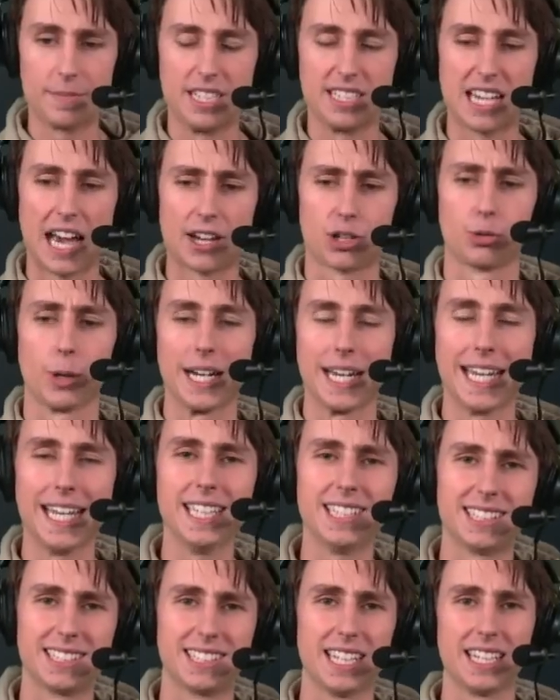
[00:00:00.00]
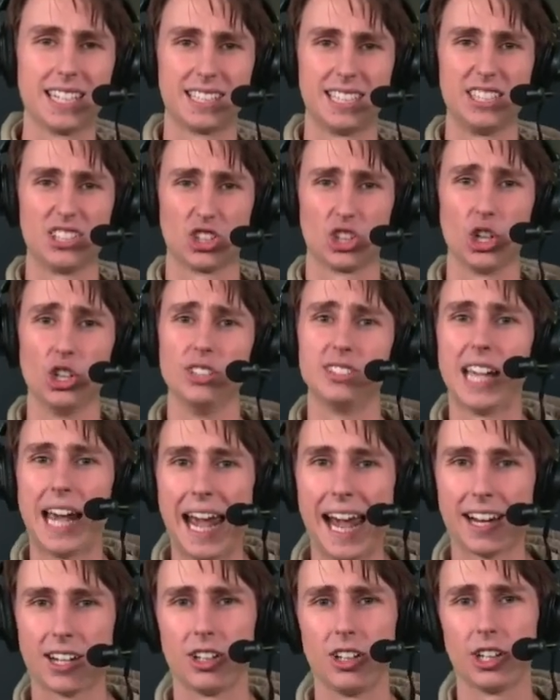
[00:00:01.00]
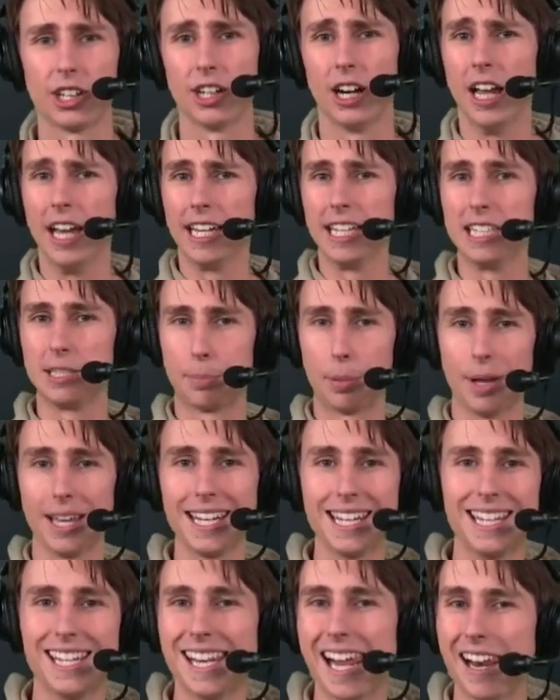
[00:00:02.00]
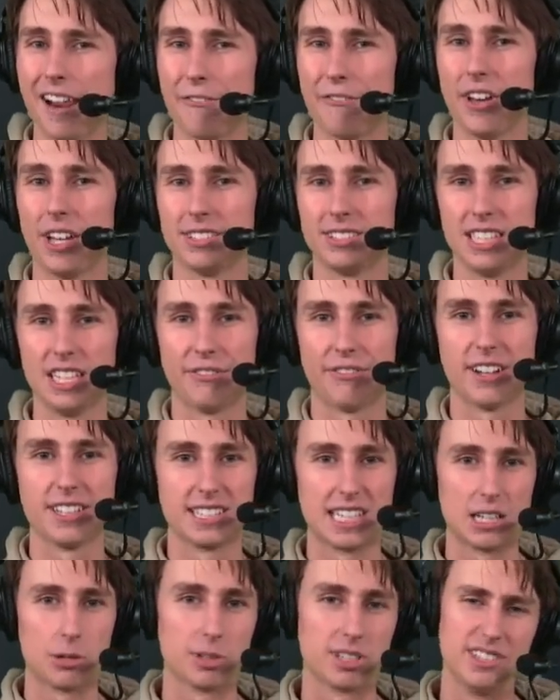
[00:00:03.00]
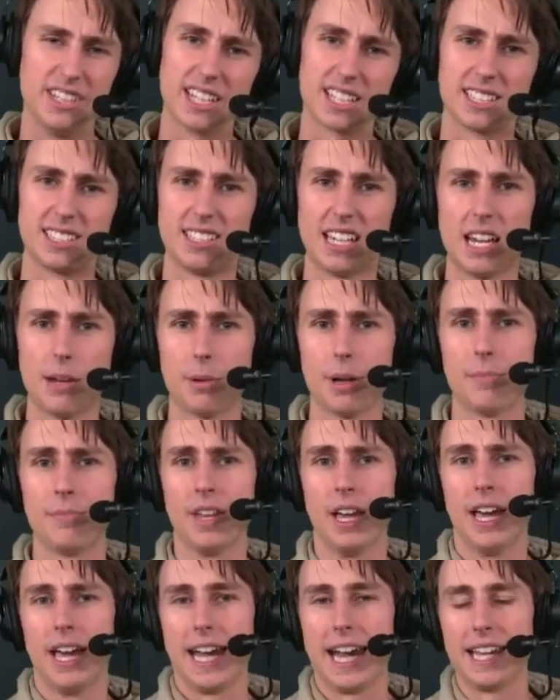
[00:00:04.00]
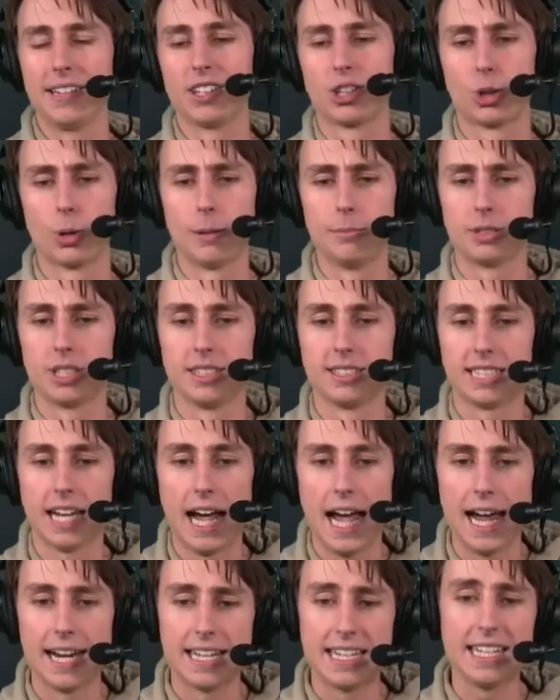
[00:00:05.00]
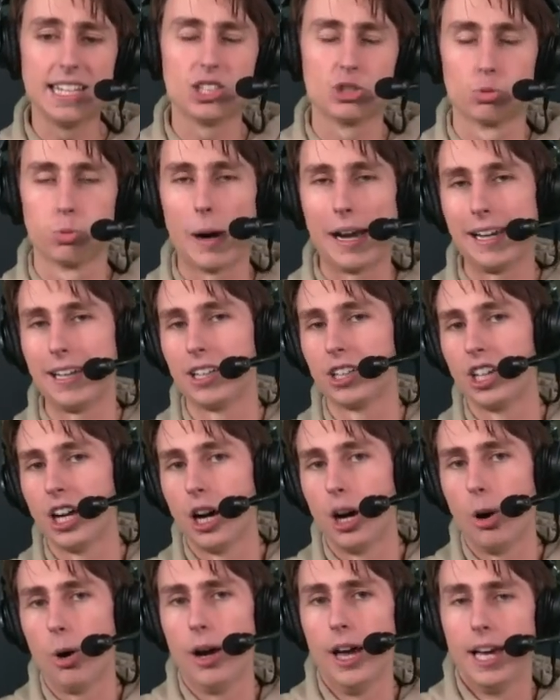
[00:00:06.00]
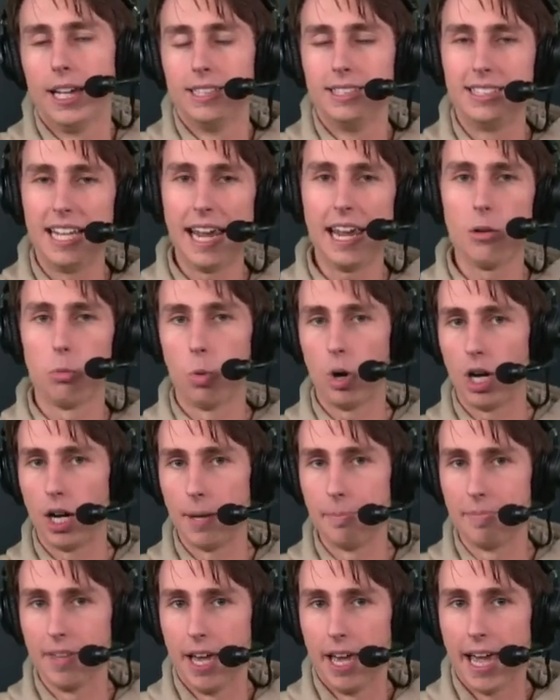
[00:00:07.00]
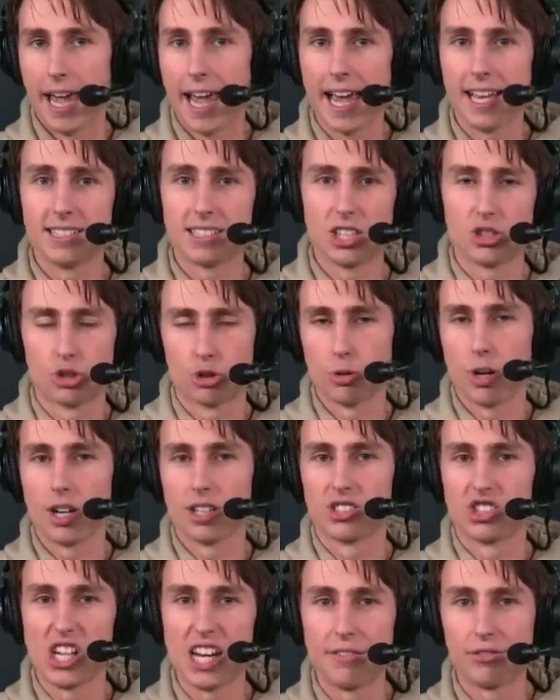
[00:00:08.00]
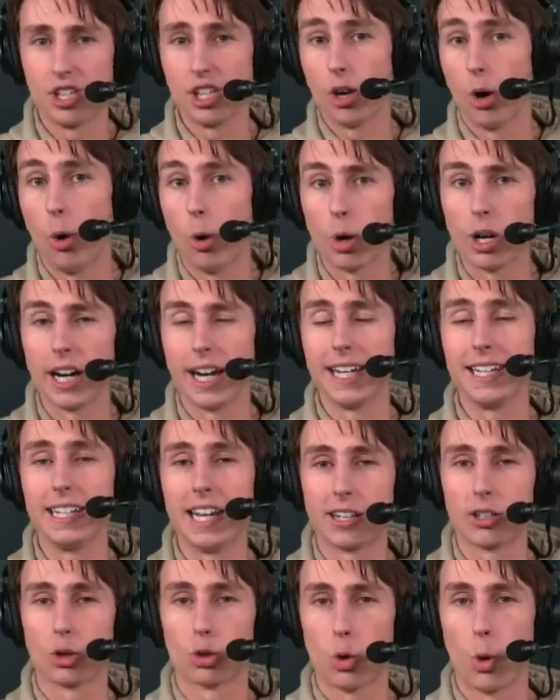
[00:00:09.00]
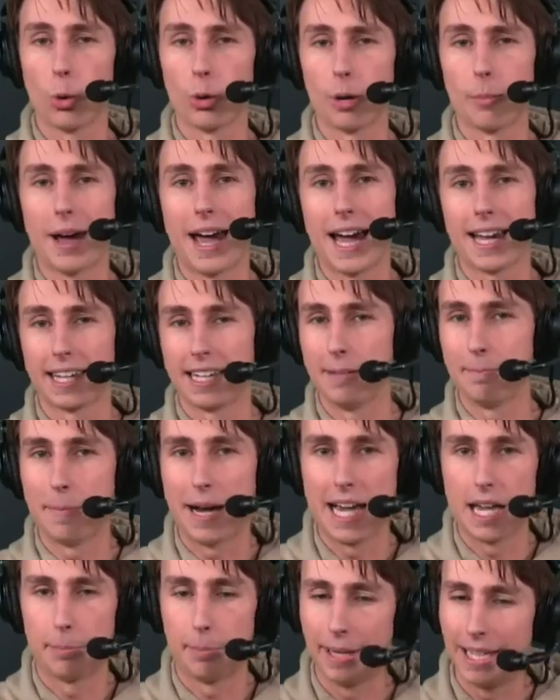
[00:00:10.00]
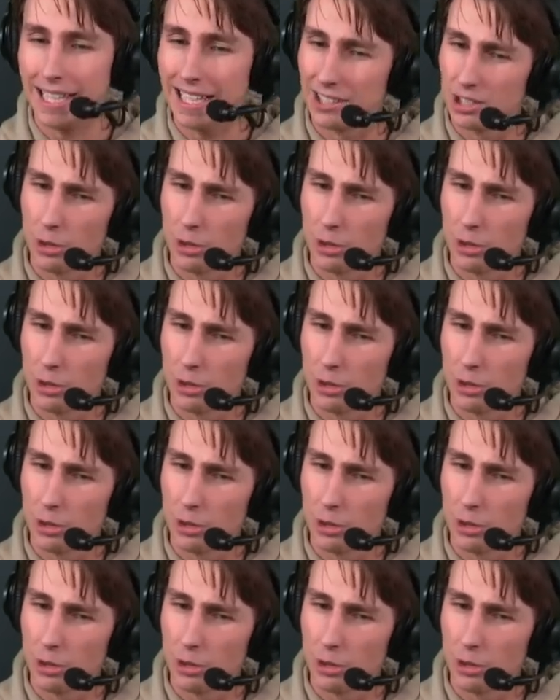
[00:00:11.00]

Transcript: He's got great instincts. He's a good tackler. He's played in an NFL defense there with Nick Saban and the Crimson Tide. He is ready to go day one as a strong safety or a nickel cornerback, in my opinion.